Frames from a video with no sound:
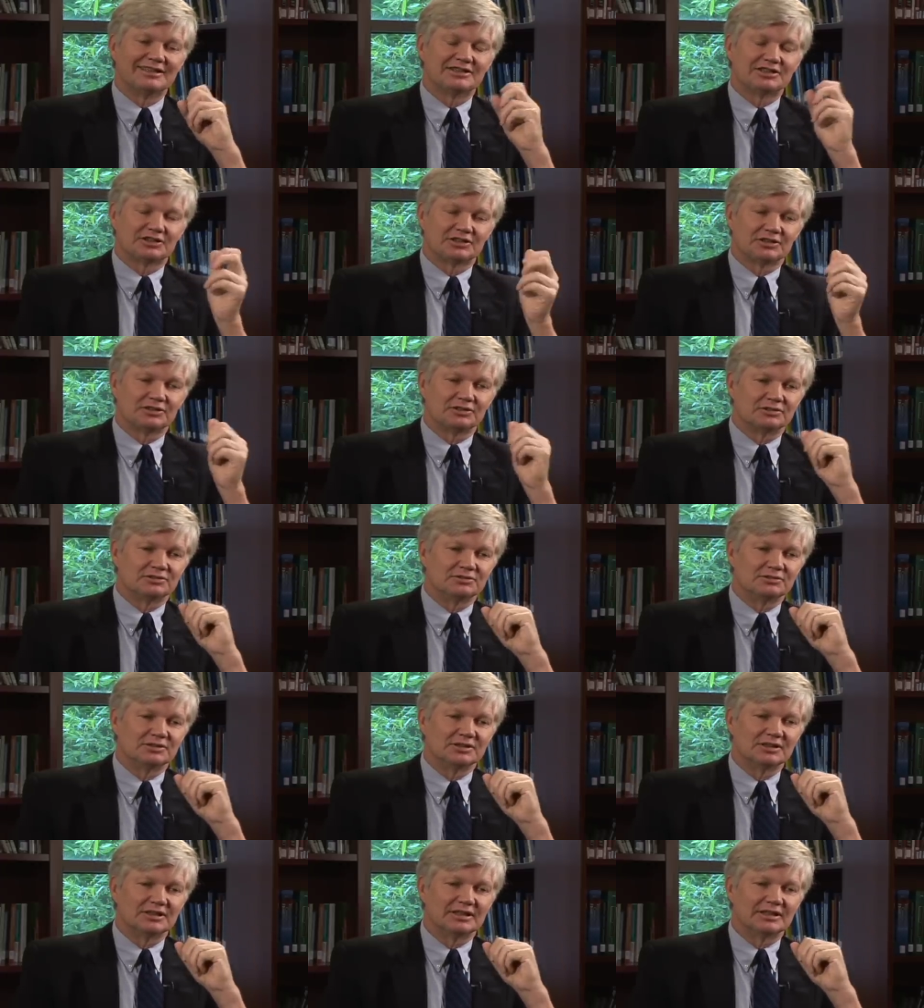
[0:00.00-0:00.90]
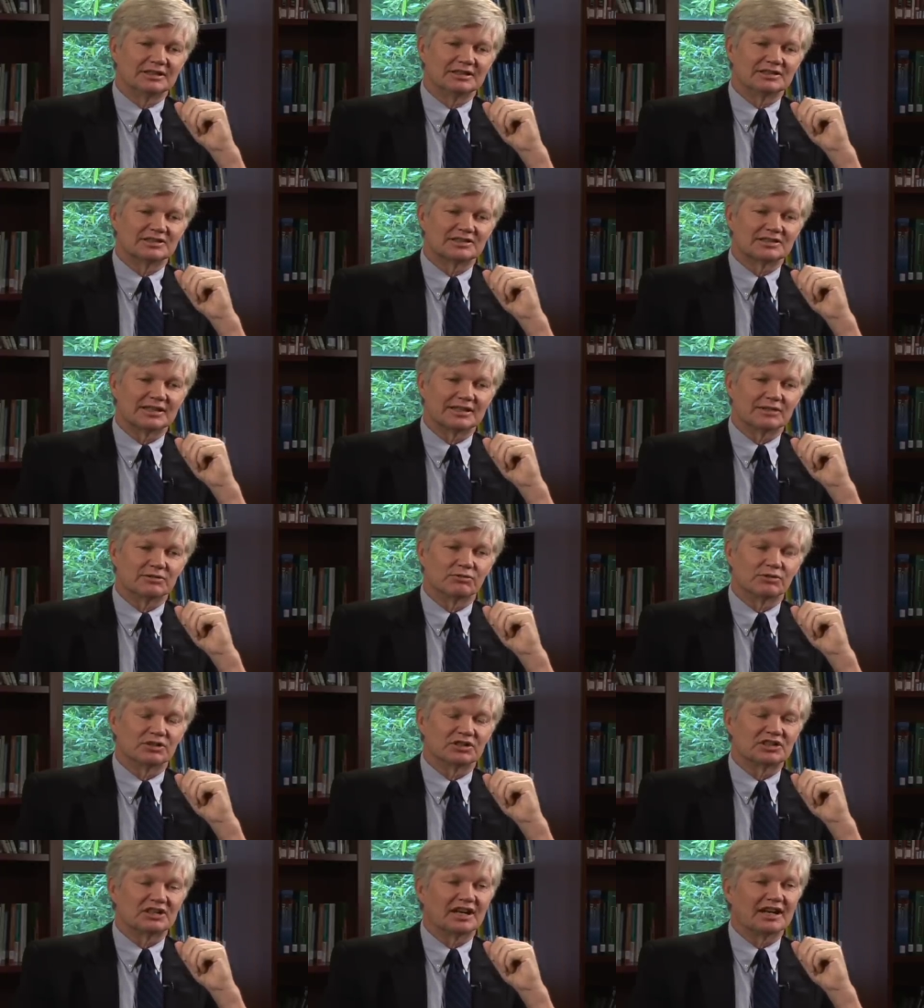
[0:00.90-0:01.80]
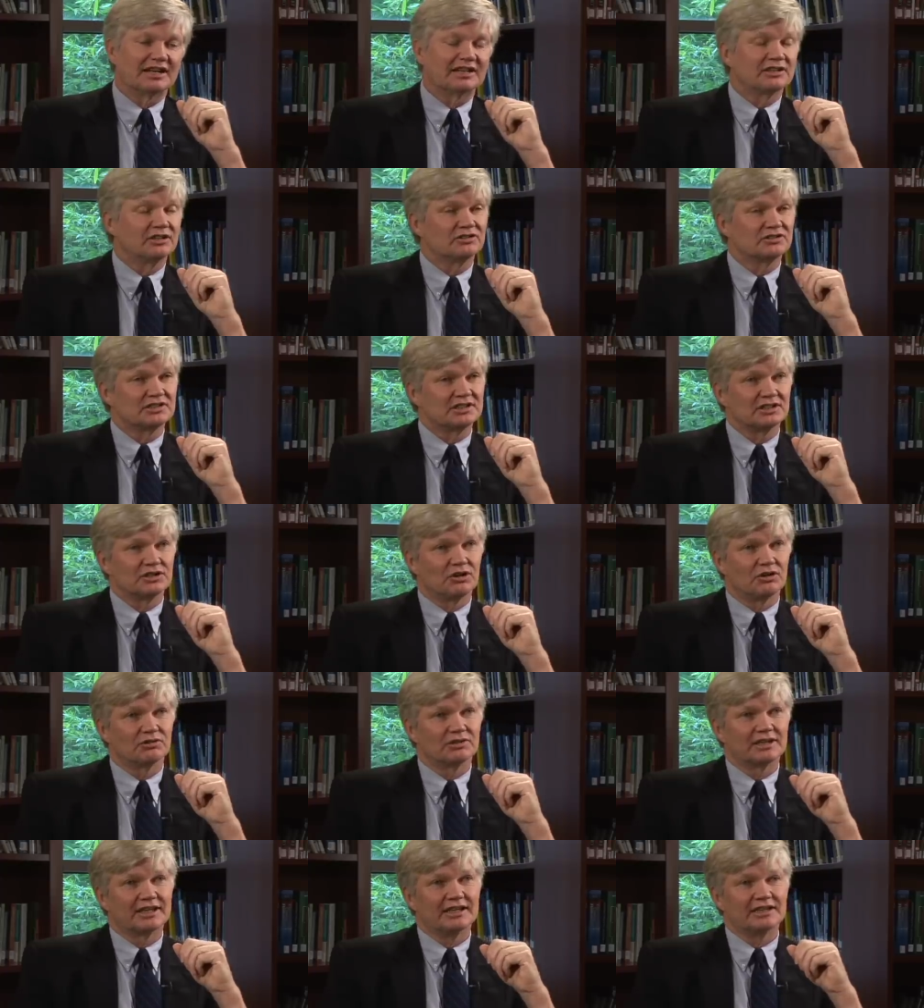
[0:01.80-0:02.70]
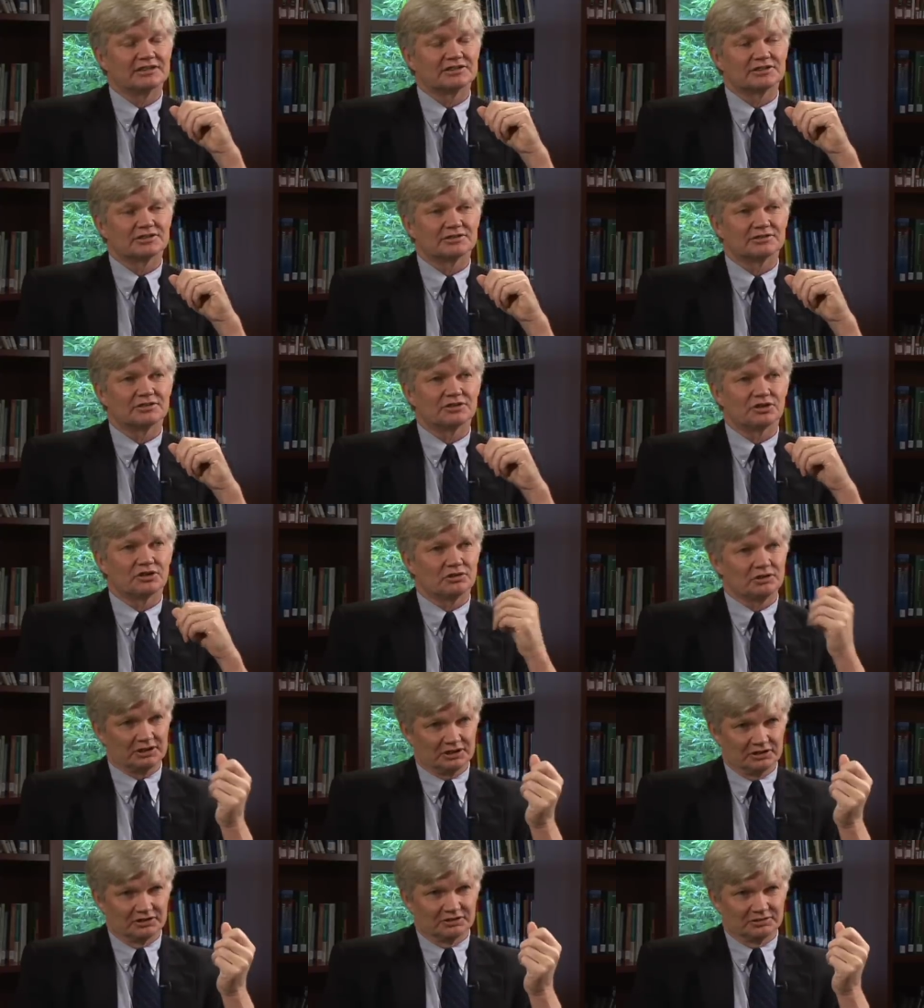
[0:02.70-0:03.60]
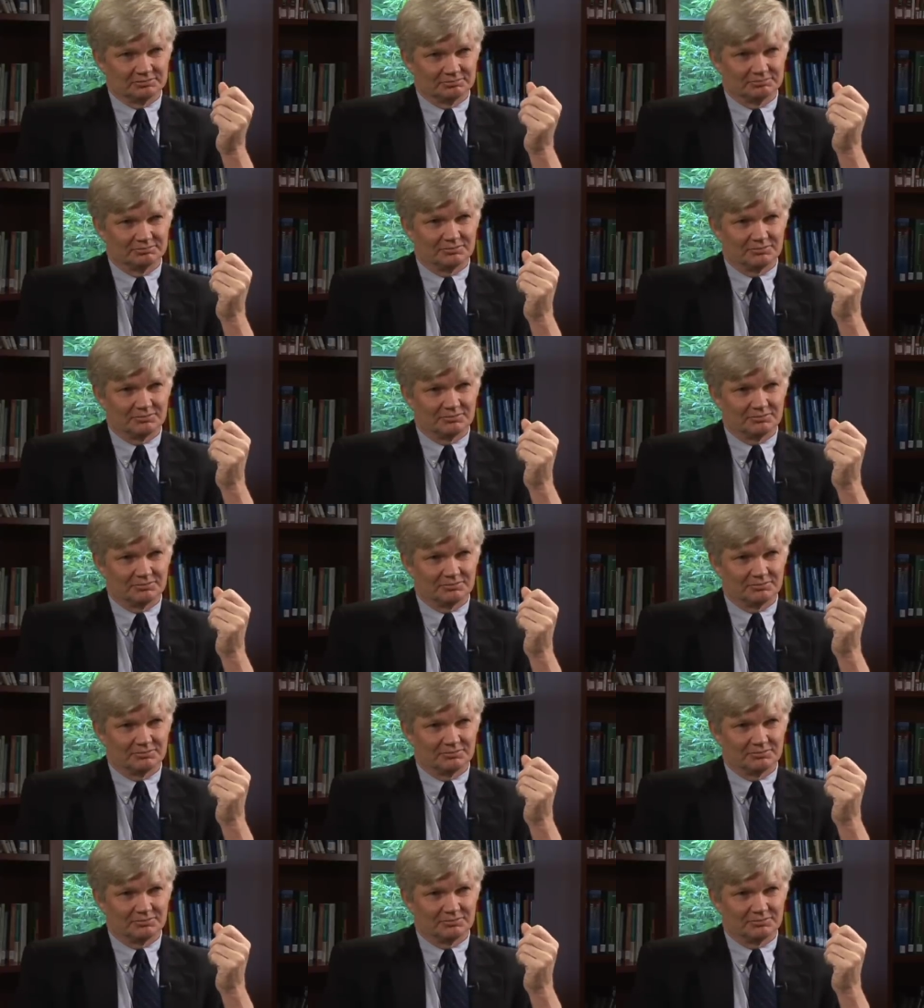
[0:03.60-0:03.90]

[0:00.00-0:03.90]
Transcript: Two is that we're diagnosing colon cancer earlier,